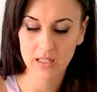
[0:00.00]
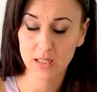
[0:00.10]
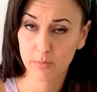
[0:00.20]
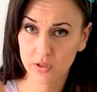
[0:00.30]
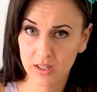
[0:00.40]

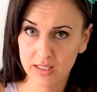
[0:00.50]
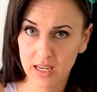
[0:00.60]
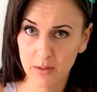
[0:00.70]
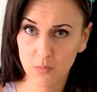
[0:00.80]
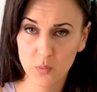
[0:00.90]
double-sided
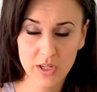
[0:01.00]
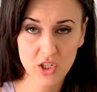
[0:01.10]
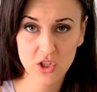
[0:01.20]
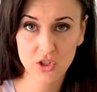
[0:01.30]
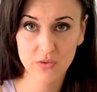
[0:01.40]
tape,
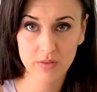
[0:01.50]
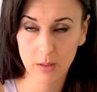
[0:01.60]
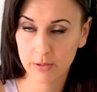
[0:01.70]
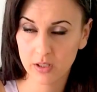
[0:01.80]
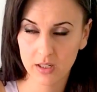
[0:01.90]
which
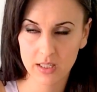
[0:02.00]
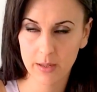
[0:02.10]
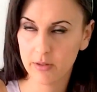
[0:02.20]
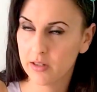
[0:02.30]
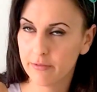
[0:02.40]
double-sided
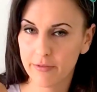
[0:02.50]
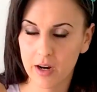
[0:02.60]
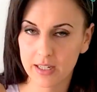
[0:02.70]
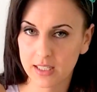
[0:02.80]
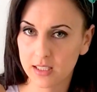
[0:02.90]
tape you can
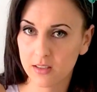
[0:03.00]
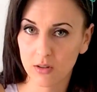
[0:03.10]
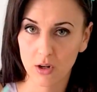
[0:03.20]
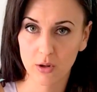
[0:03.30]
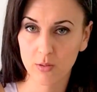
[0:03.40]
find at
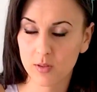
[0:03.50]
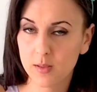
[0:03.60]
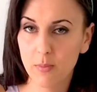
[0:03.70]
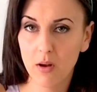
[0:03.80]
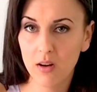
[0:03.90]
your local
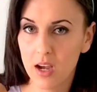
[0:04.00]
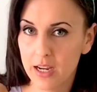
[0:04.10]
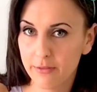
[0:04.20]
Spotlight